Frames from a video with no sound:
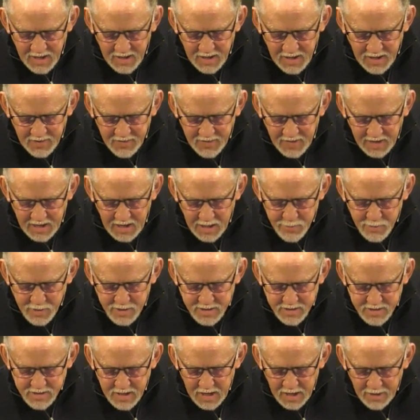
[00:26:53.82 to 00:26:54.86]
that he
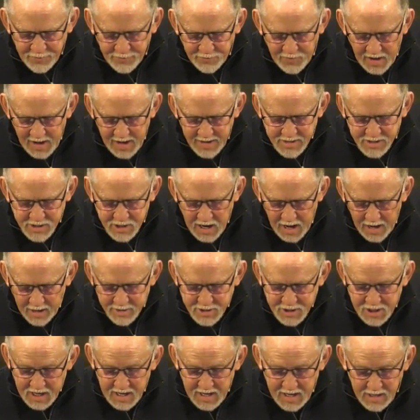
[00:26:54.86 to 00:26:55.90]
was a fine child,
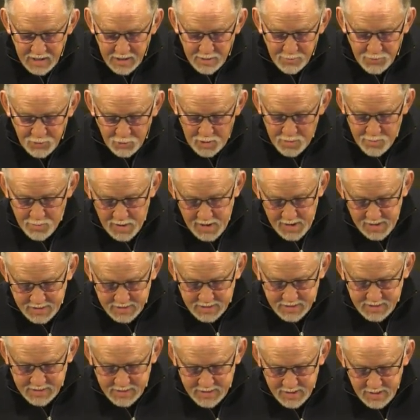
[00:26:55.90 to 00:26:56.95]
she hid him 3
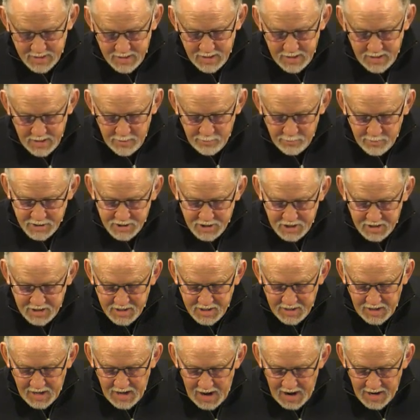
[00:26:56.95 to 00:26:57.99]
months. When she could
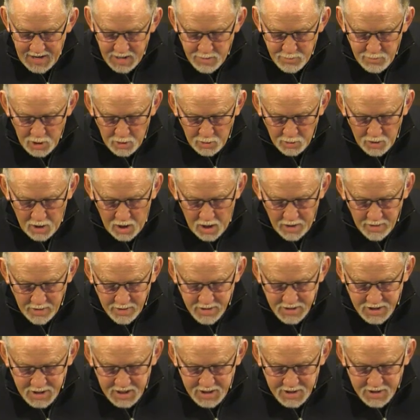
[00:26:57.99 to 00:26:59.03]
hide him no longer,
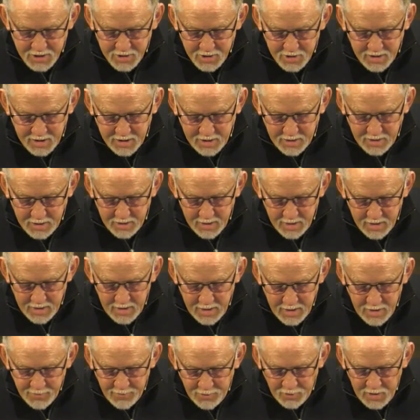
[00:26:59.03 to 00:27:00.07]
she took
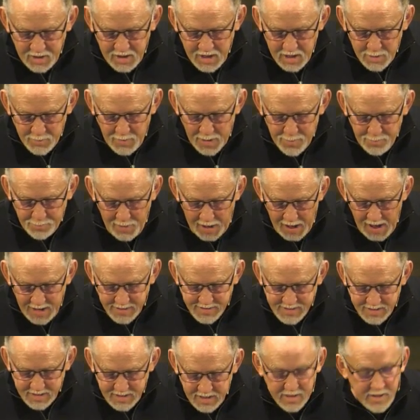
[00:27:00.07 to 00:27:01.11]
for him a
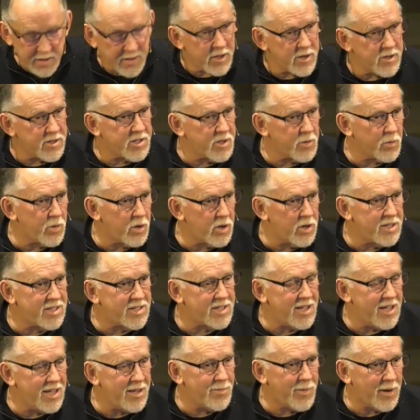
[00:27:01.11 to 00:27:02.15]
basket. There's the word
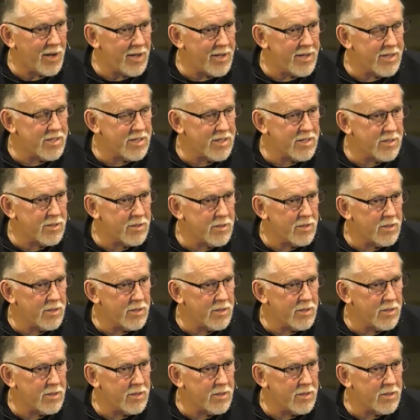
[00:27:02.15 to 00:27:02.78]
tiba. It